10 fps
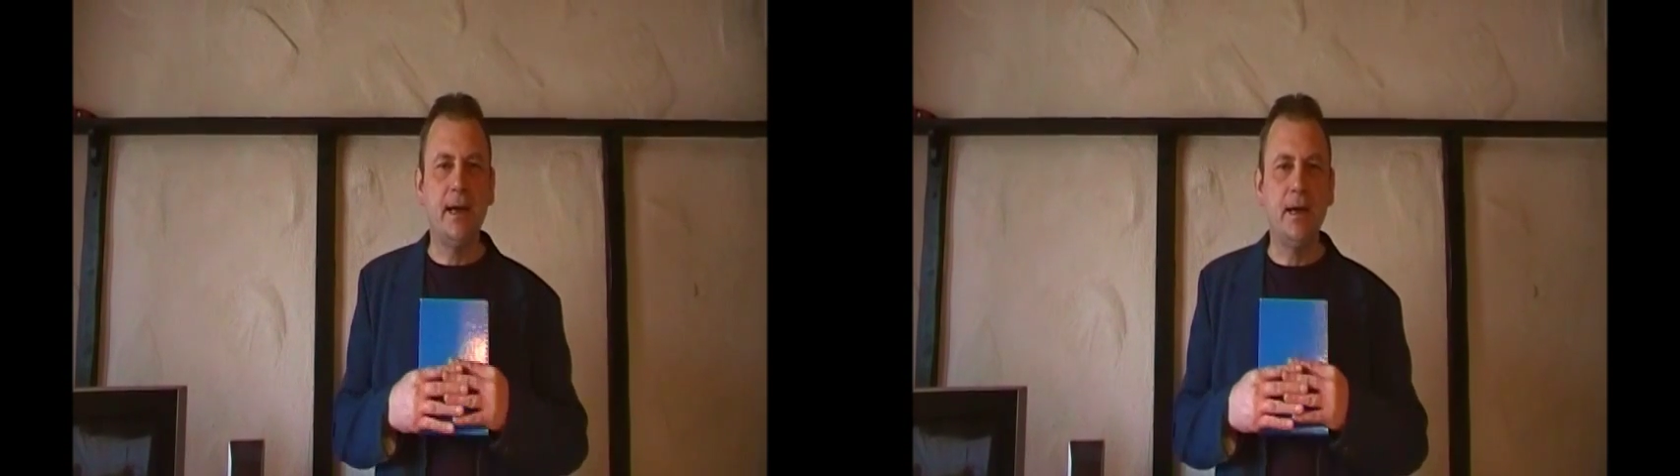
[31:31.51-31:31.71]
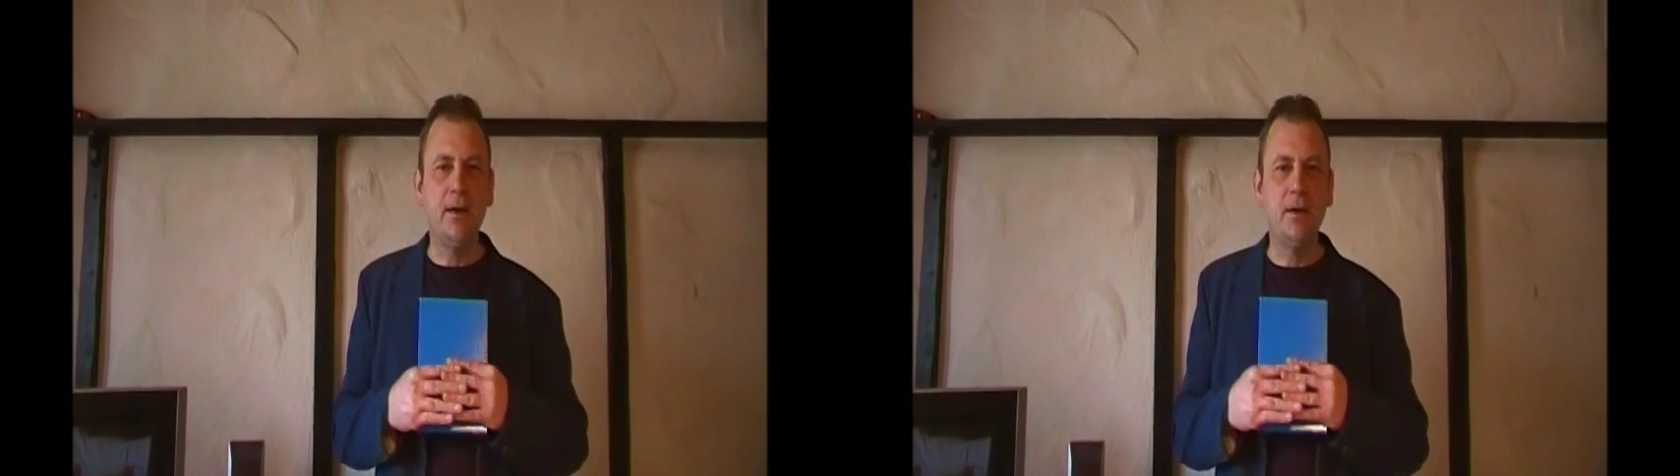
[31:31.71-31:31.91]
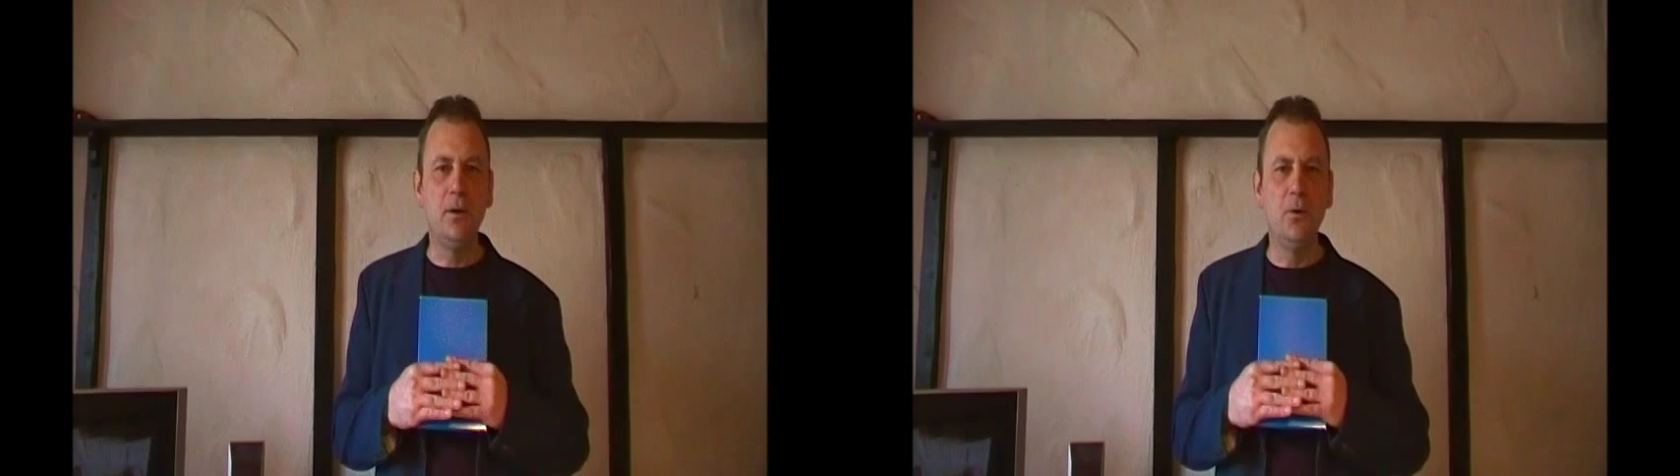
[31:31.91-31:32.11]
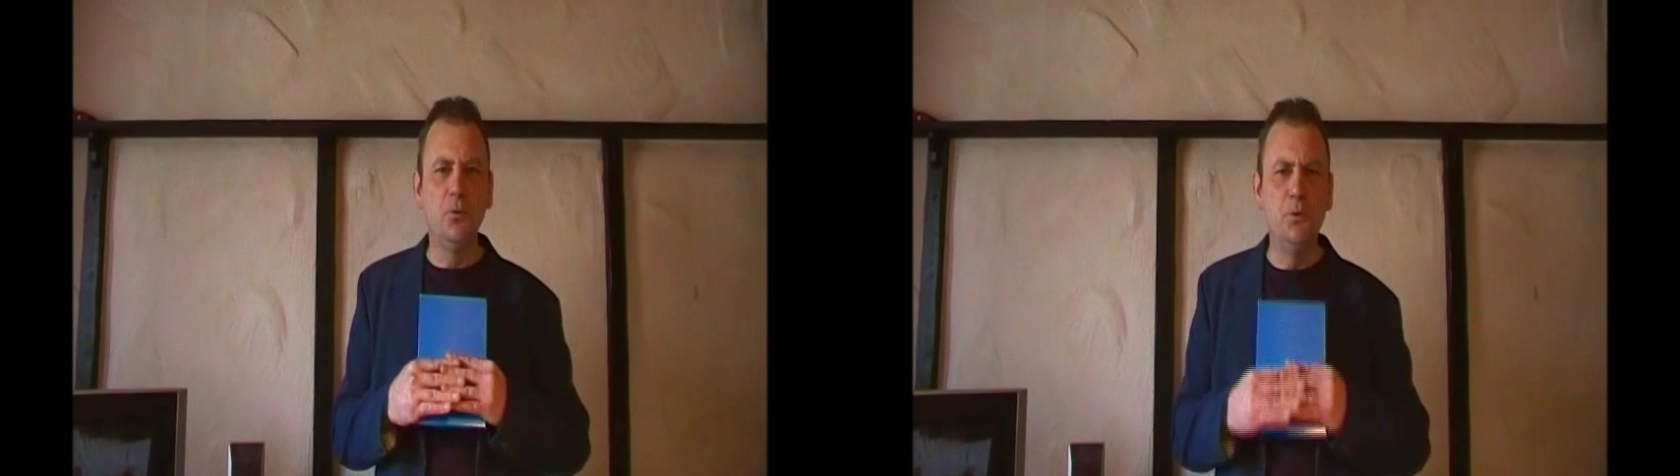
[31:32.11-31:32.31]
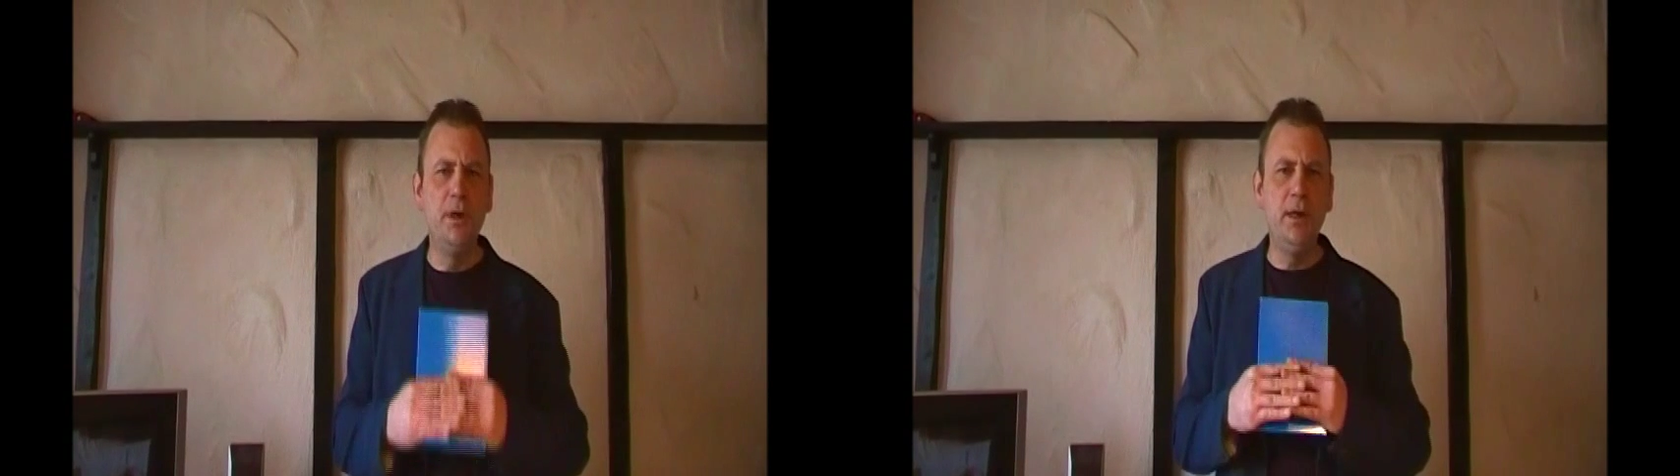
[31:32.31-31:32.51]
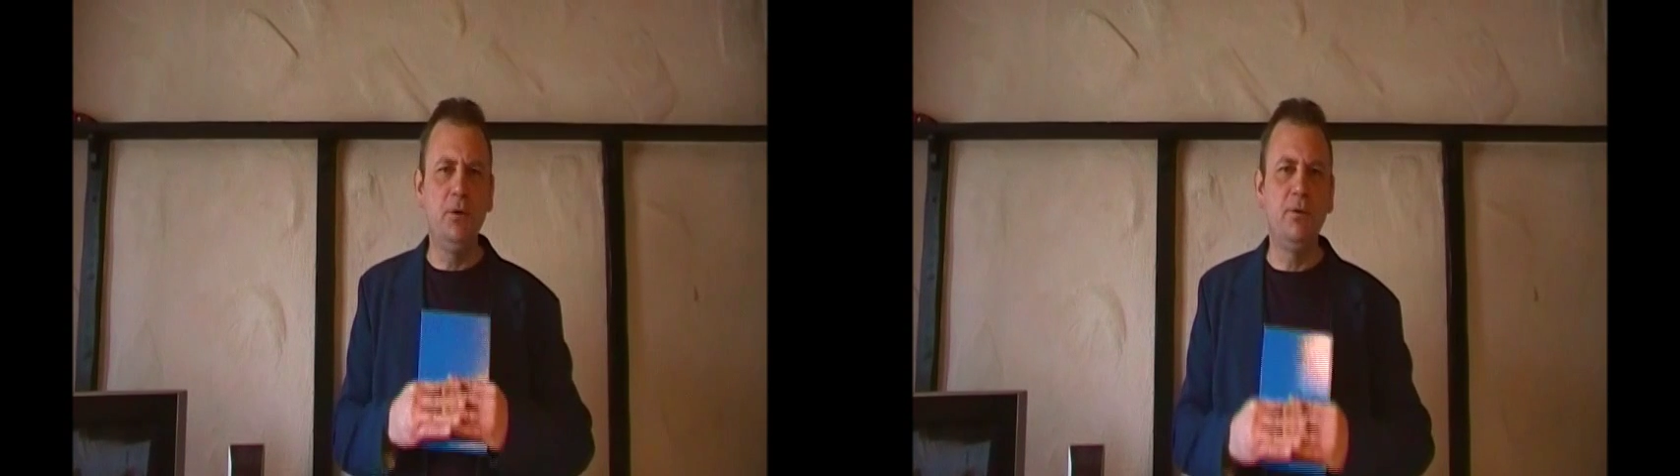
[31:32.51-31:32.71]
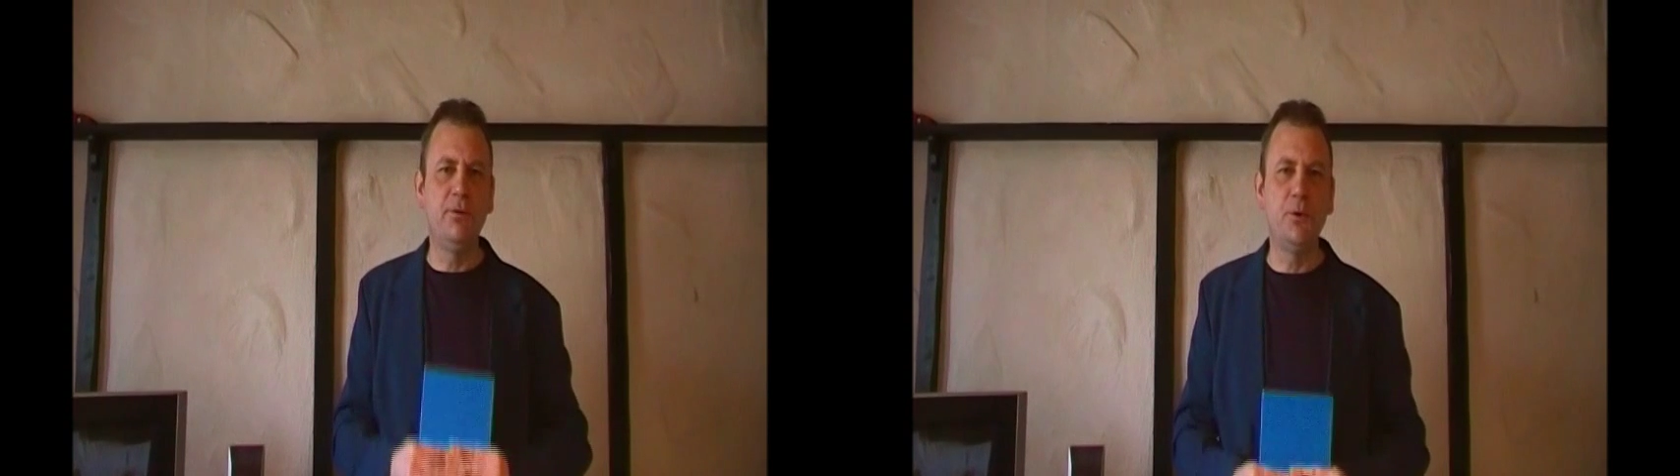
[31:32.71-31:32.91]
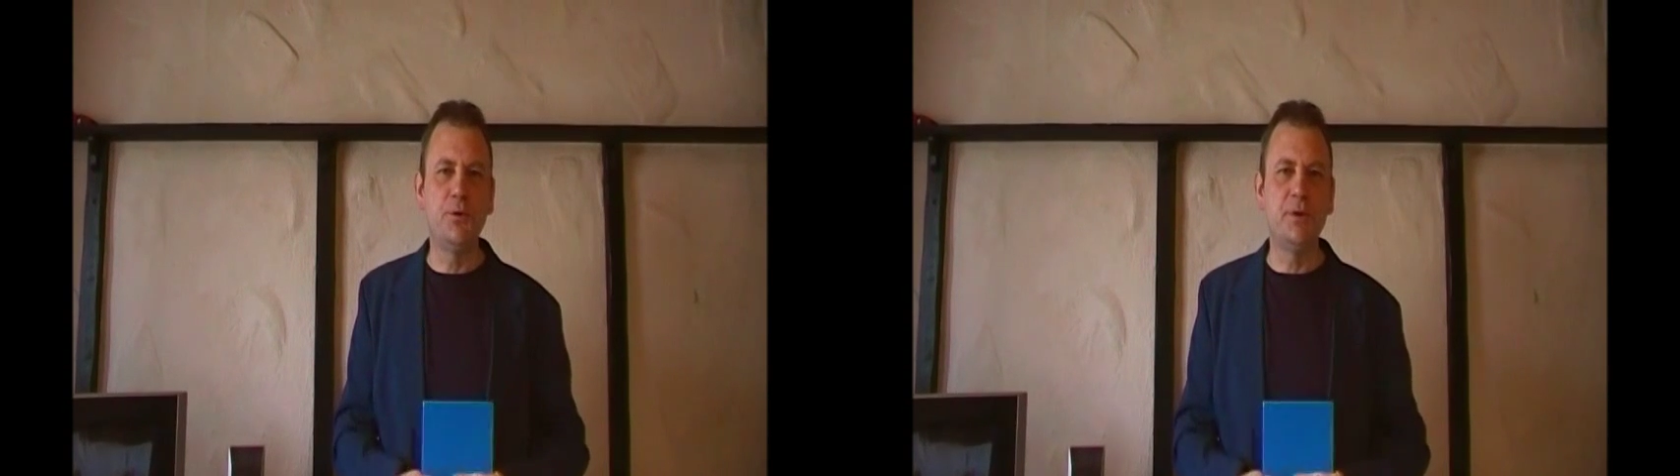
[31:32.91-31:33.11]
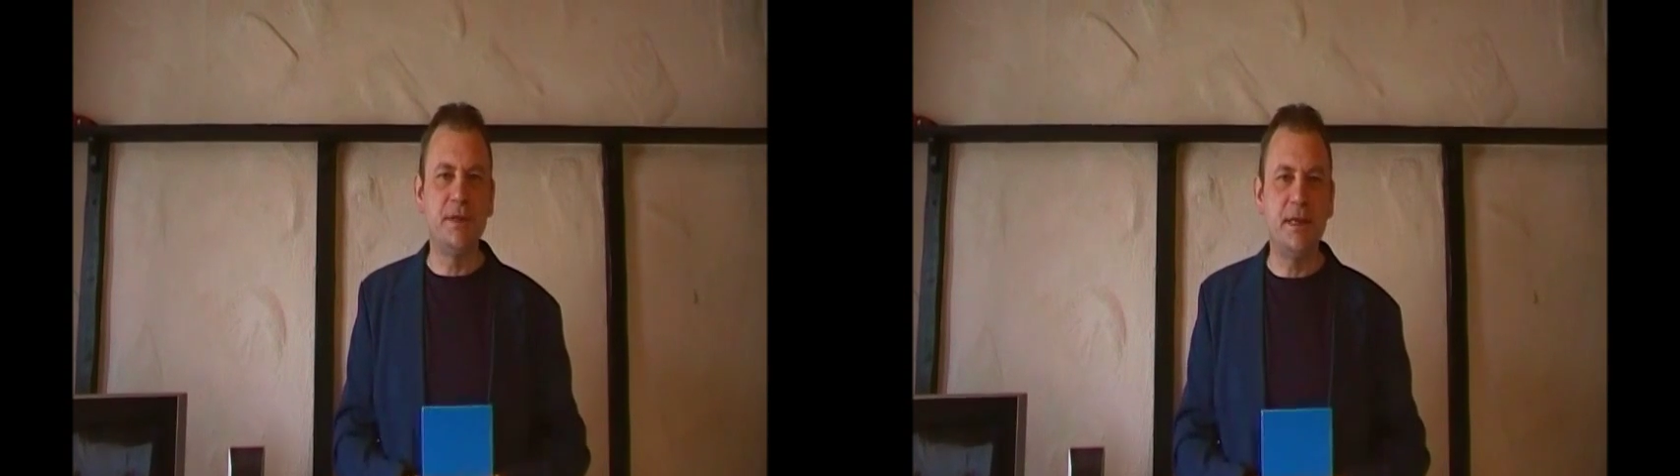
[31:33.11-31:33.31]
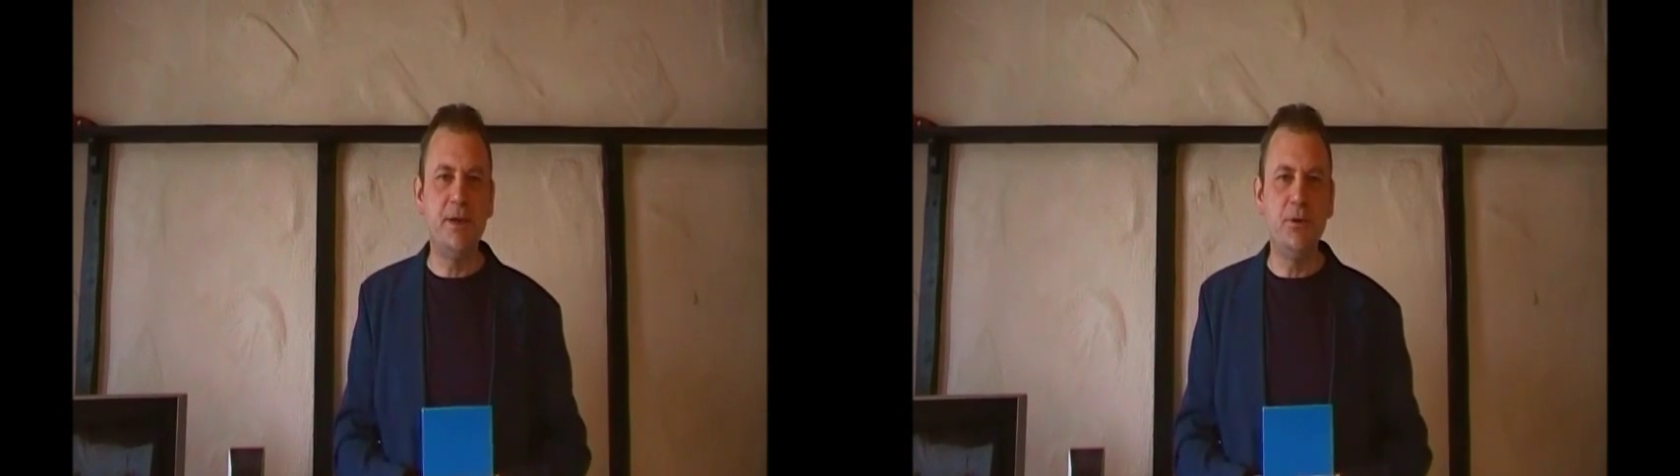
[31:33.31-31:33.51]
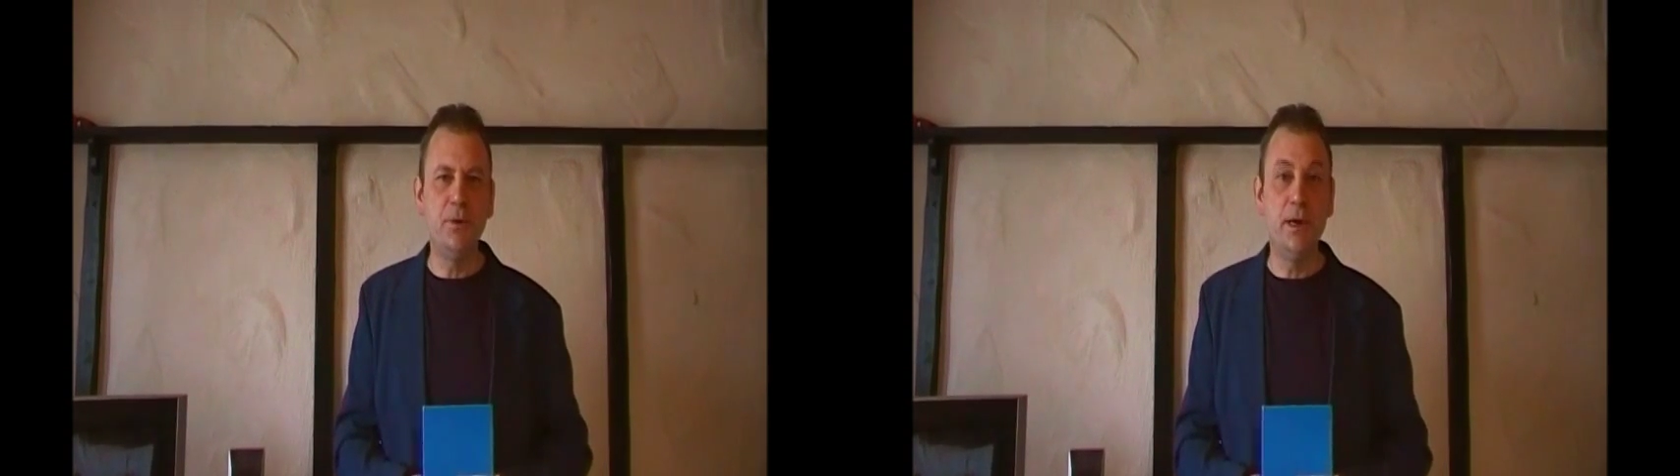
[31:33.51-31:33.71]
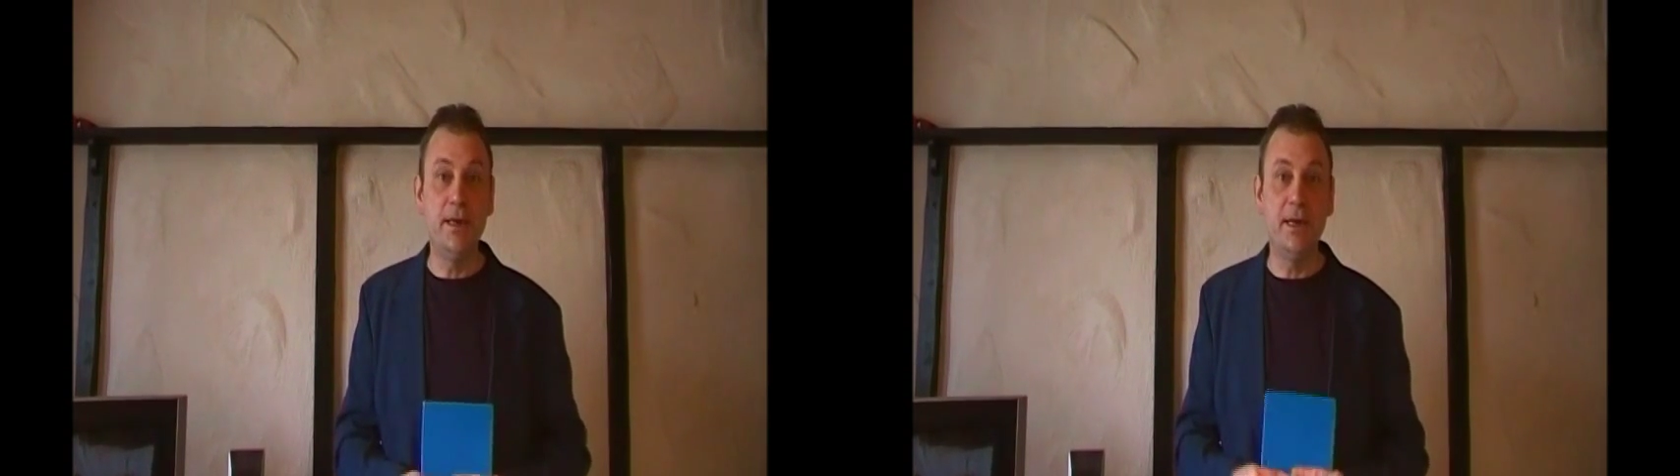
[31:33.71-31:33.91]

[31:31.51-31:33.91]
I'll really look forward to seeing you